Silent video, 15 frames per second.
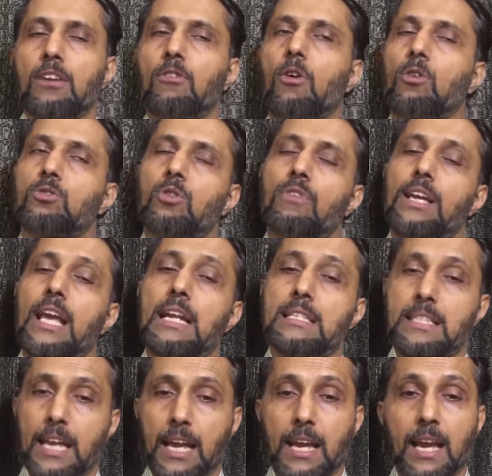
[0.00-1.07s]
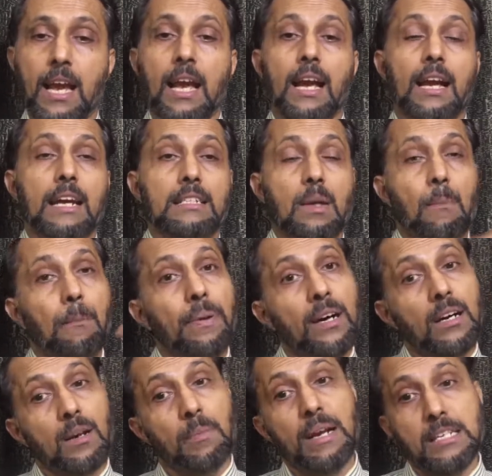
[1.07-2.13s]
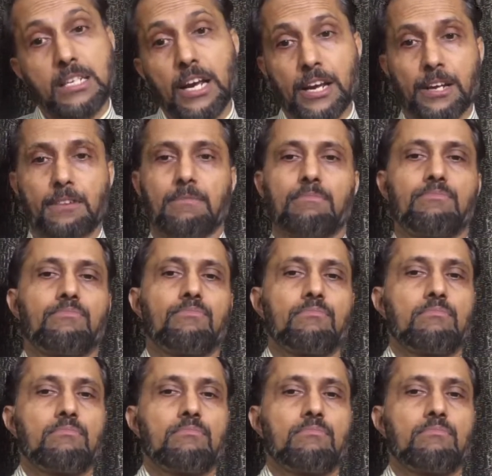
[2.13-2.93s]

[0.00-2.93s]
also we can say it's a permission